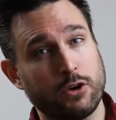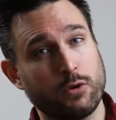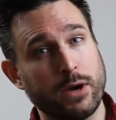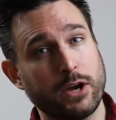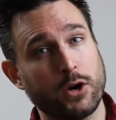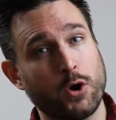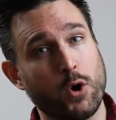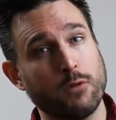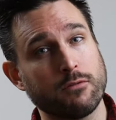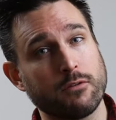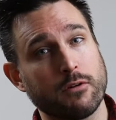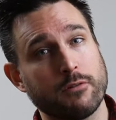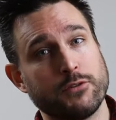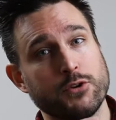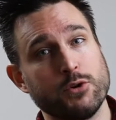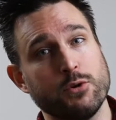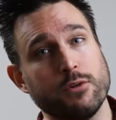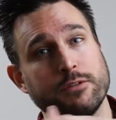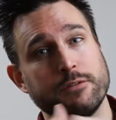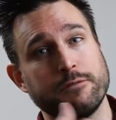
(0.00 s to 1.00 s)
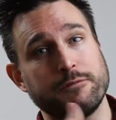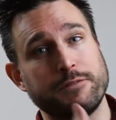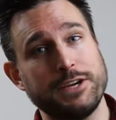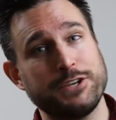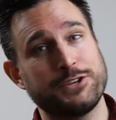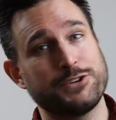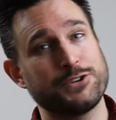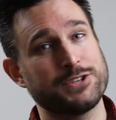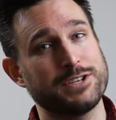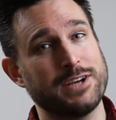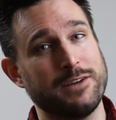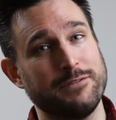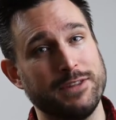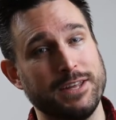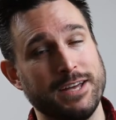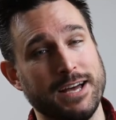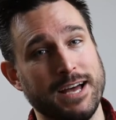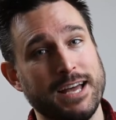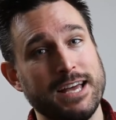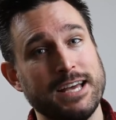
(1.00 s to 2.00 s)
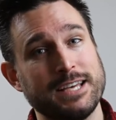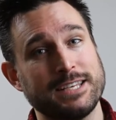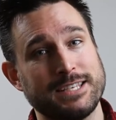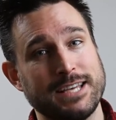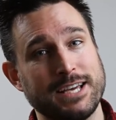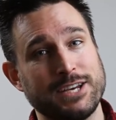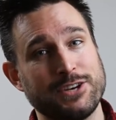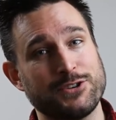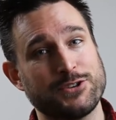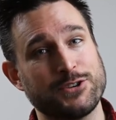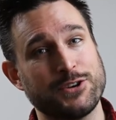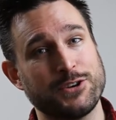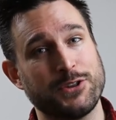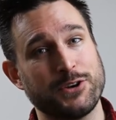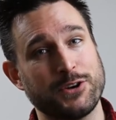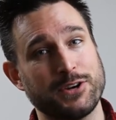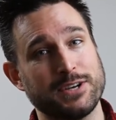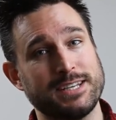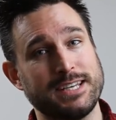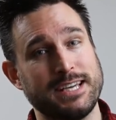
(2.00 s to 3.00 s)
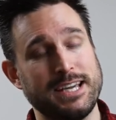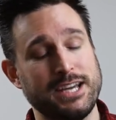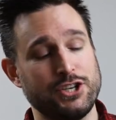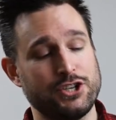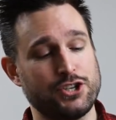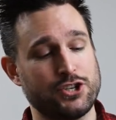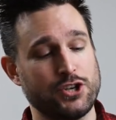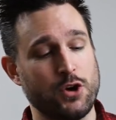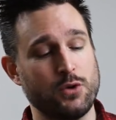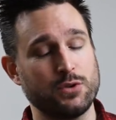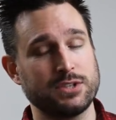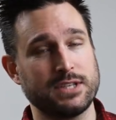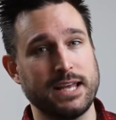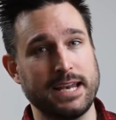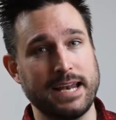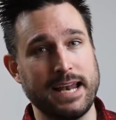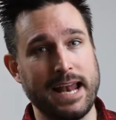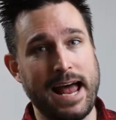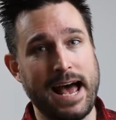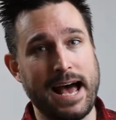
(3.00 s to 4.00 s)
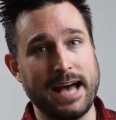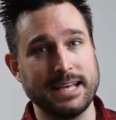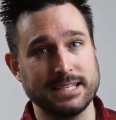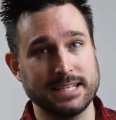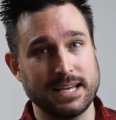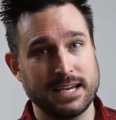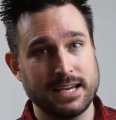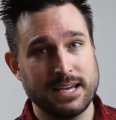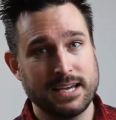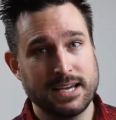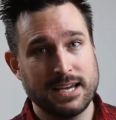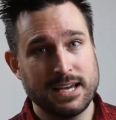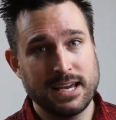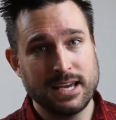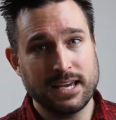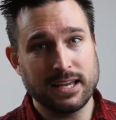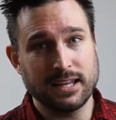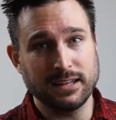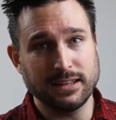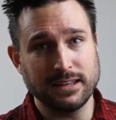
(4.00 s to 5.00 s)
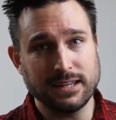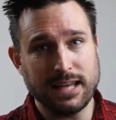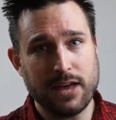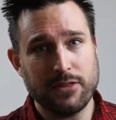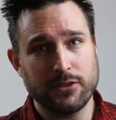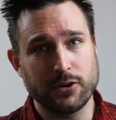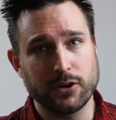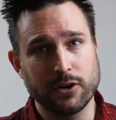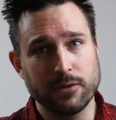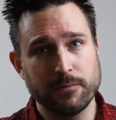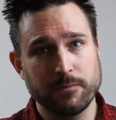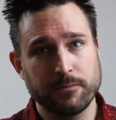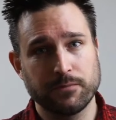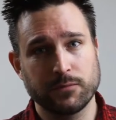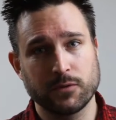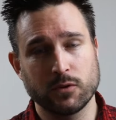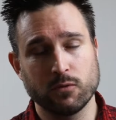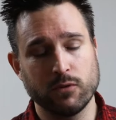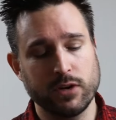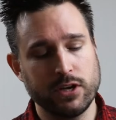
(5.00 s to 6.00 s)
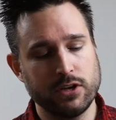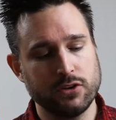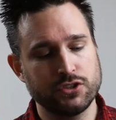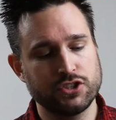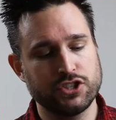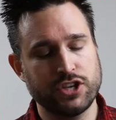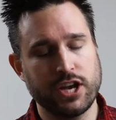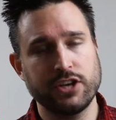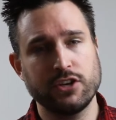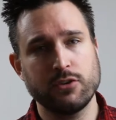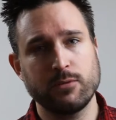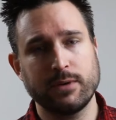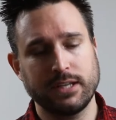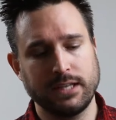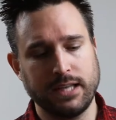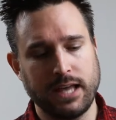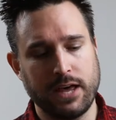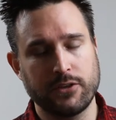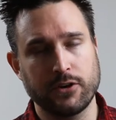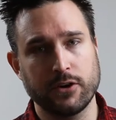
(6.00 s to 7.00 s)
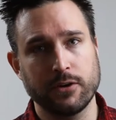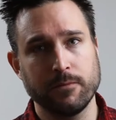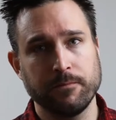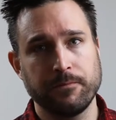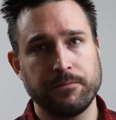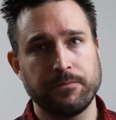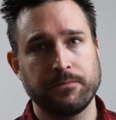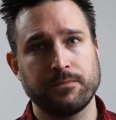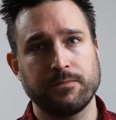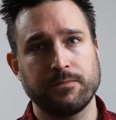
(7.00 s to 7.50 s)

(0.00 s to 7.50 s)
quick overview of the features of the Signature 13 shows that it has leather, real genuine leather,